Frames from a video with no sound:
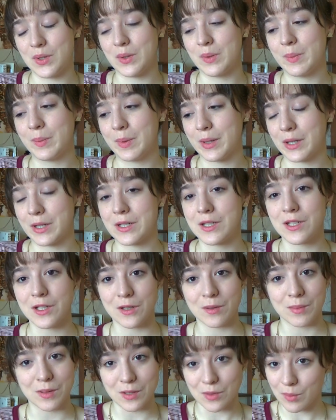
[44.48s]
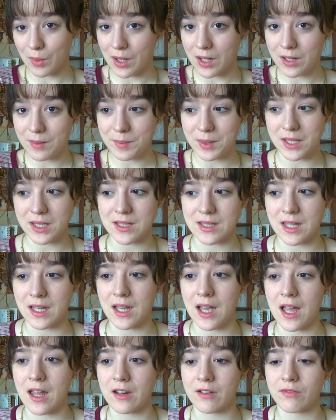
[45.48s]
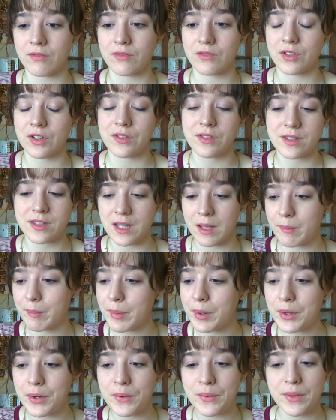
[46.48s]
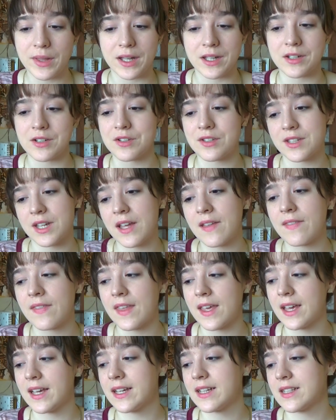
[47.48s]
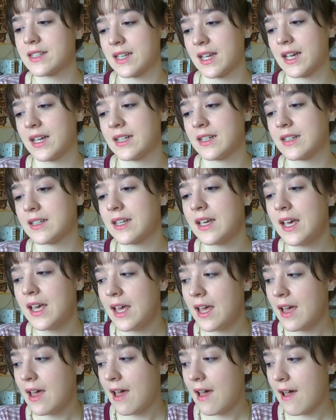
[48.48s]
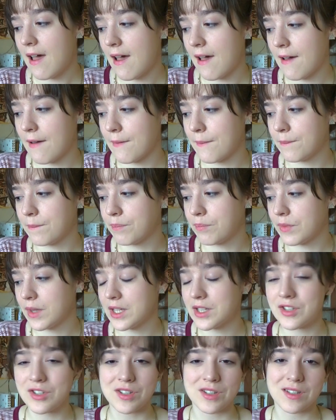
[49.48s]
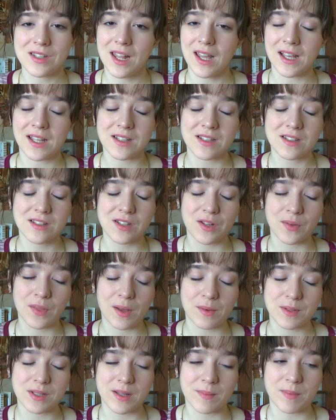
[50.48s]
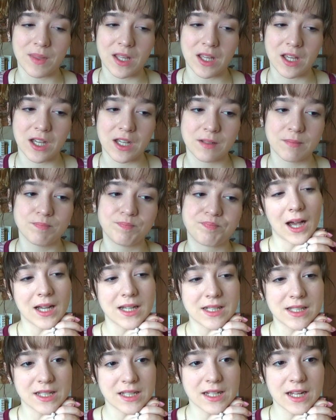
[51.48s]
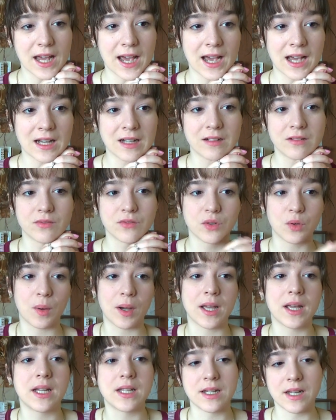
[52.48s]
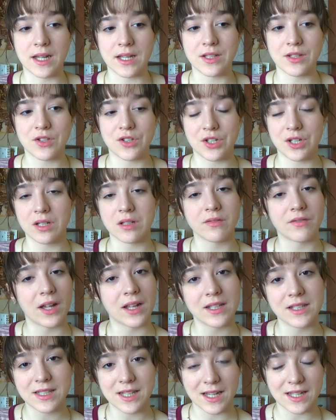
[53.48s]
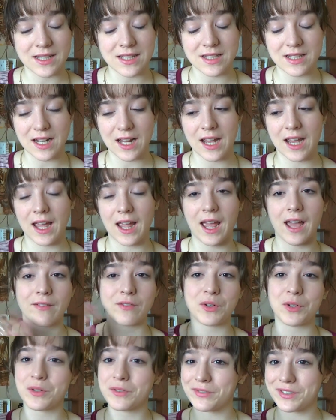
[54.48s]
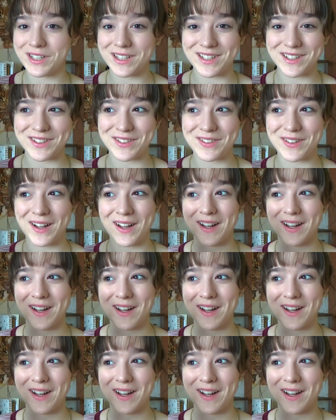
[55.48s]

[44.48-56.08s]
do BookTube as well, because they're in the same boat, they understand things, and it's just nice. So that was something good. I did have quite a nice chill Valentine's Day. I have a whole video.